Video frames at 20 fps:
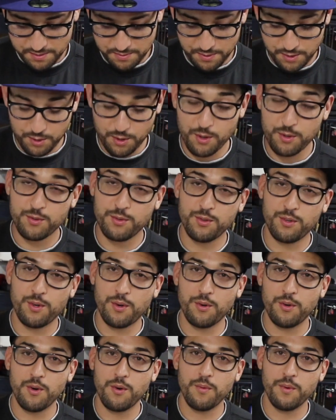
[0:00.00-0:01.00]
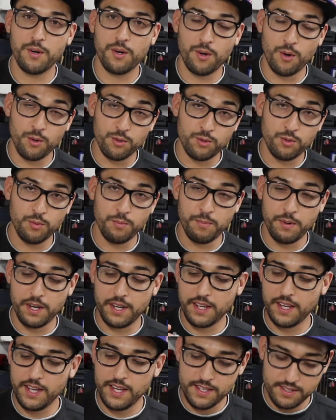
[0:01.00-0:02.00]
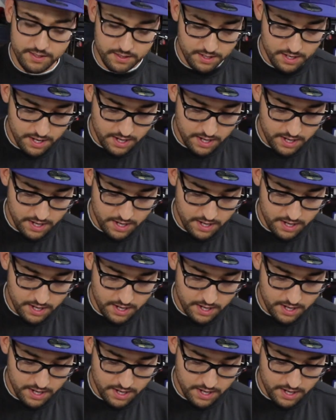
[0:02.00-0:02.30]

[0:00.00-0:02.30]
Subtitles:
for those who don't know what an O2 bung is,